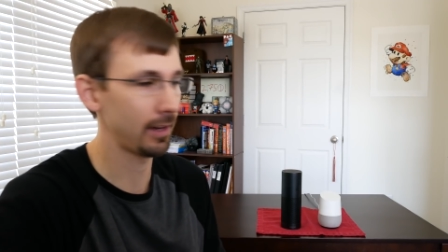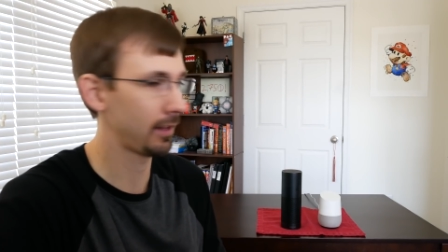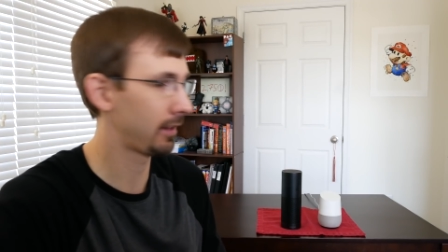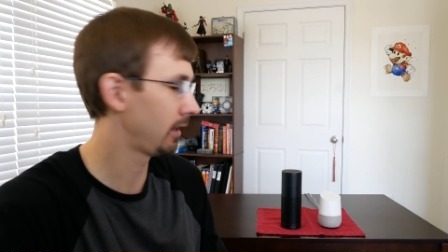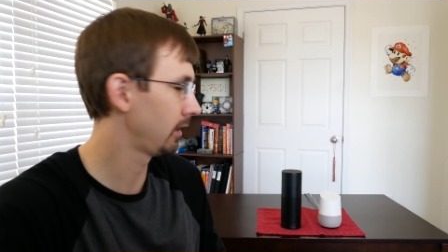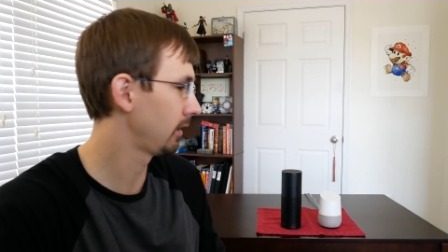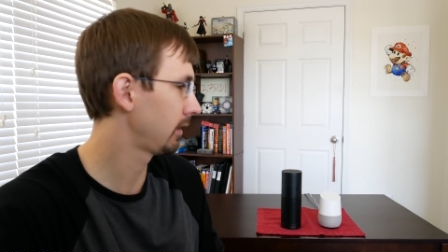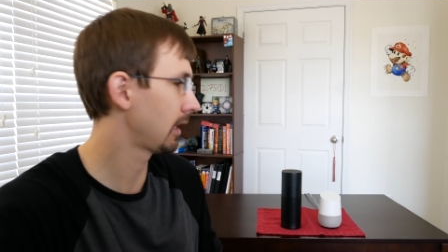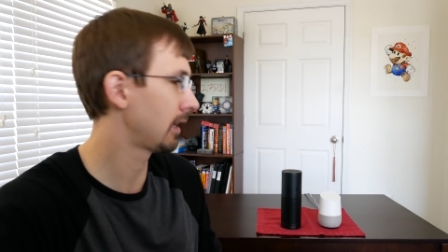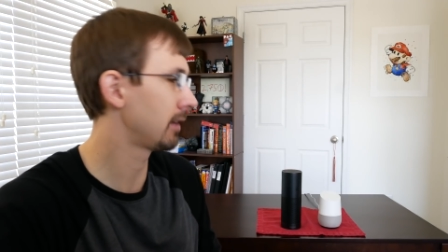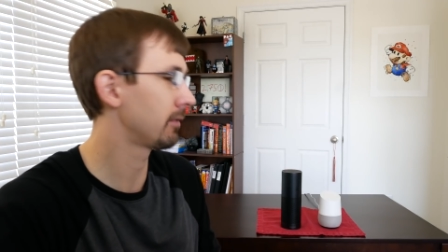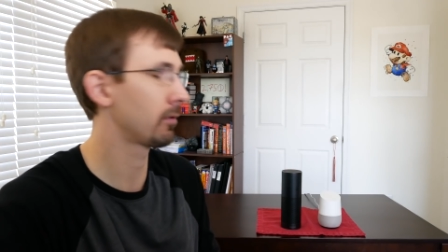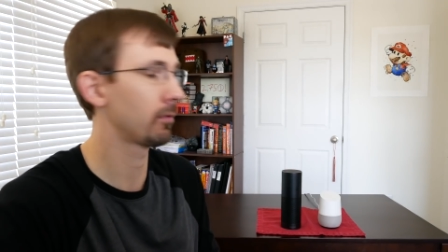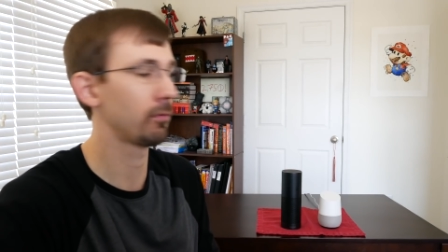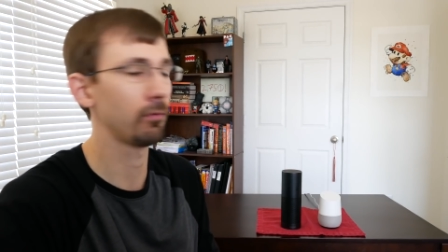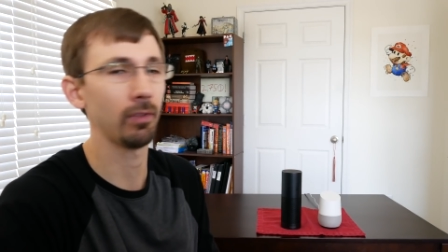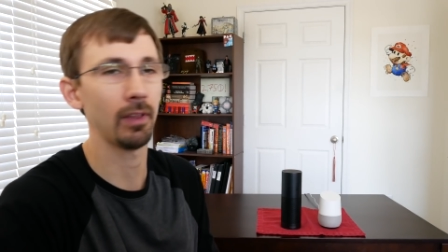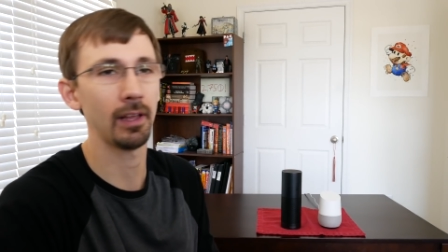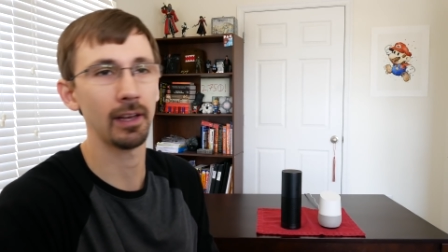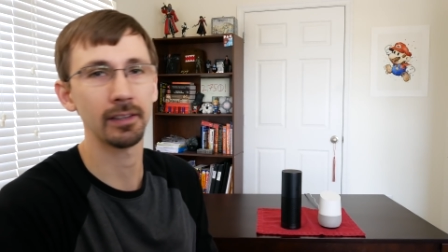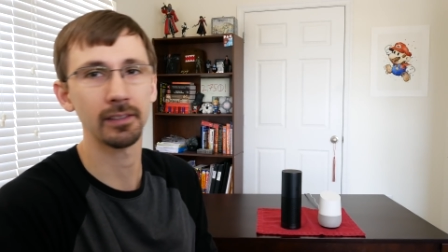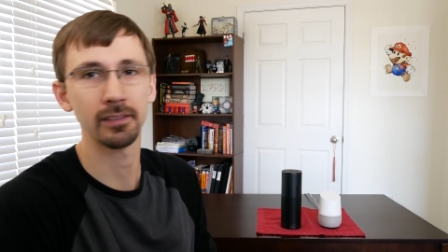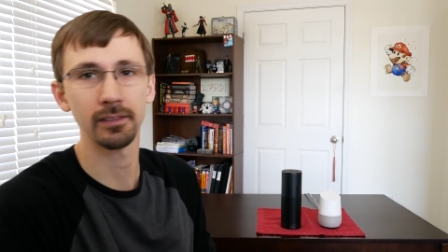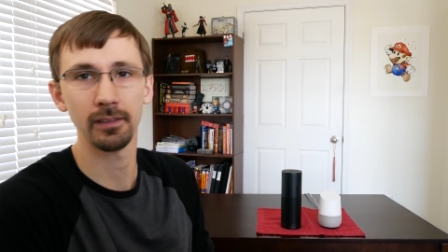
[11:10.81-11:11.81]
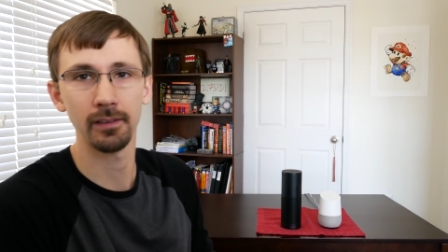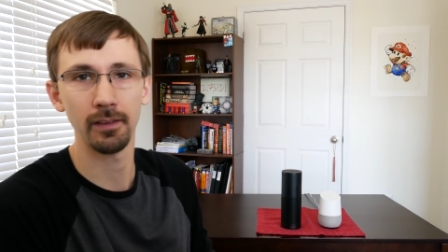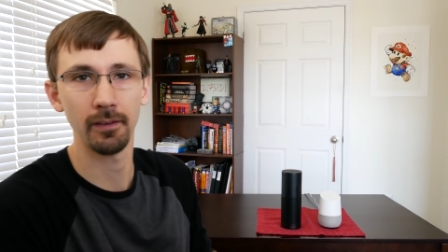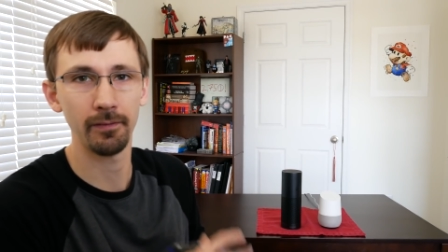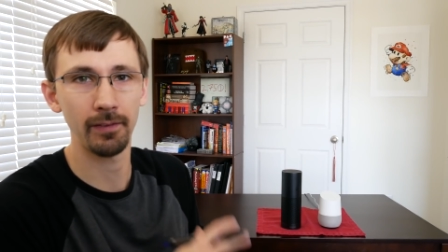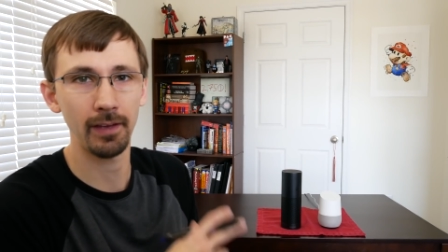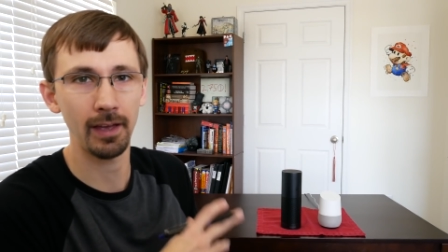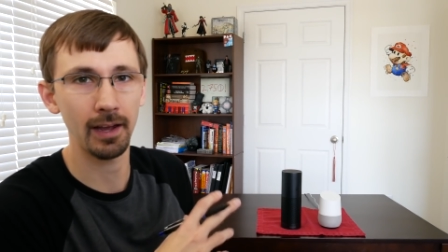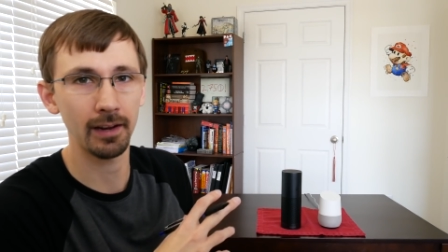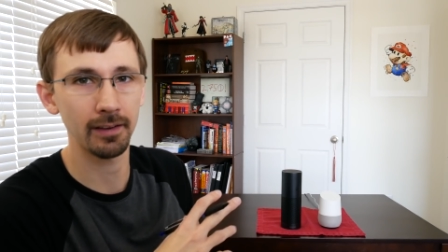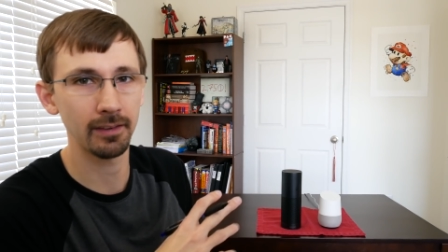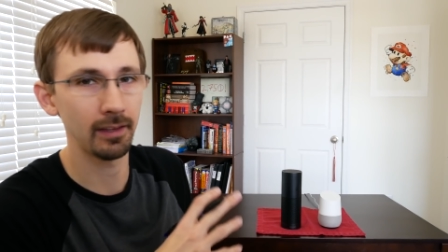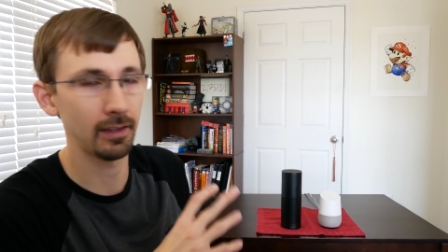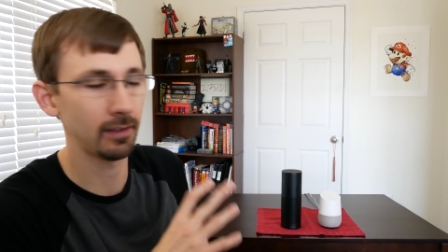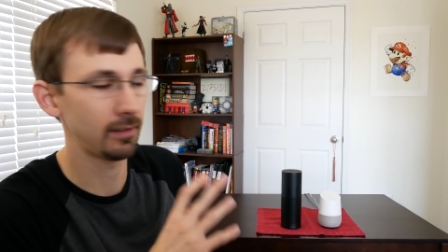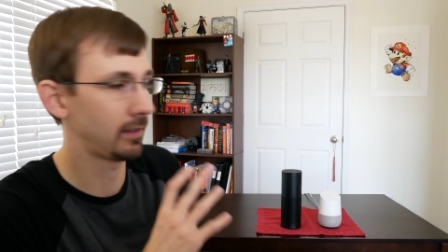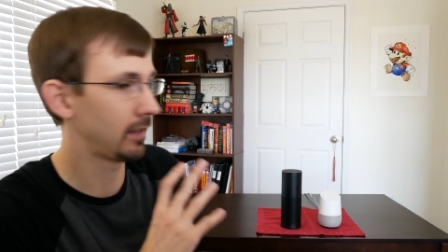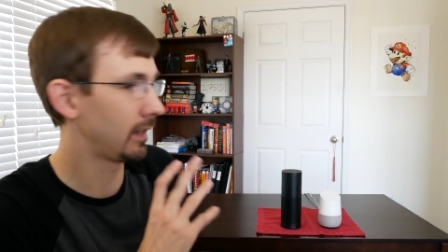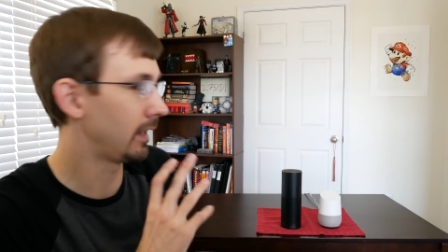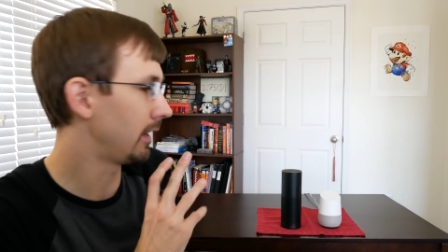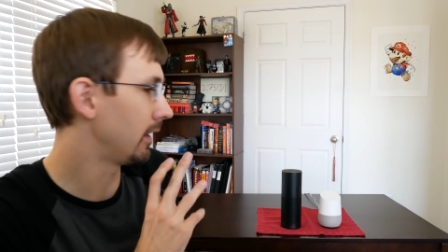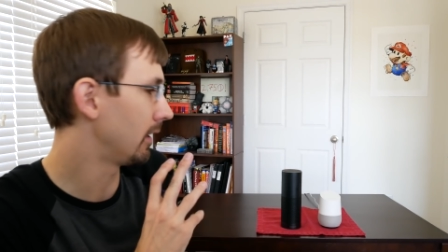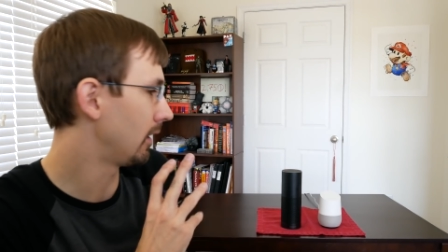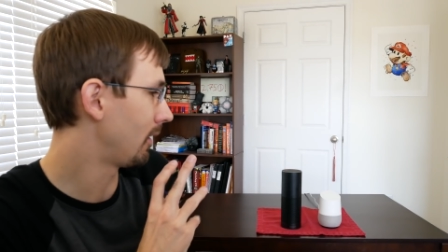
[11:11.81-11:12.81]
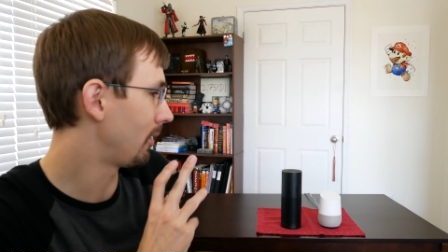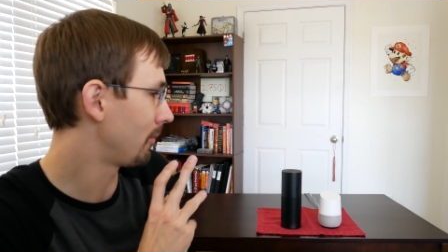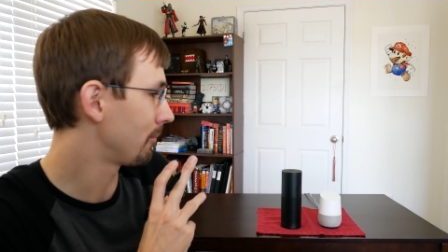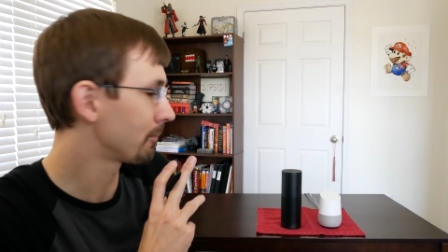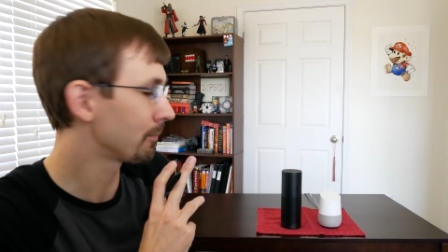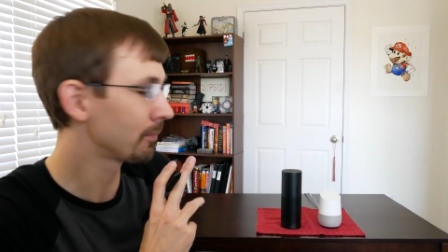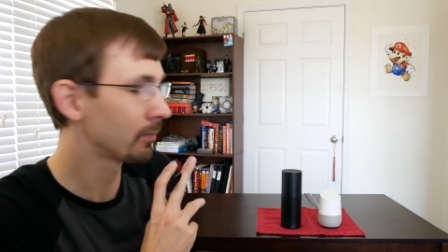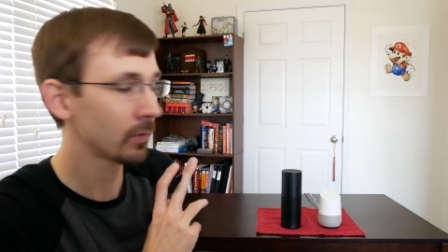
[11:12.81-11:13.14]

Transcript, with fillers: I think that reflects the fact that the uh,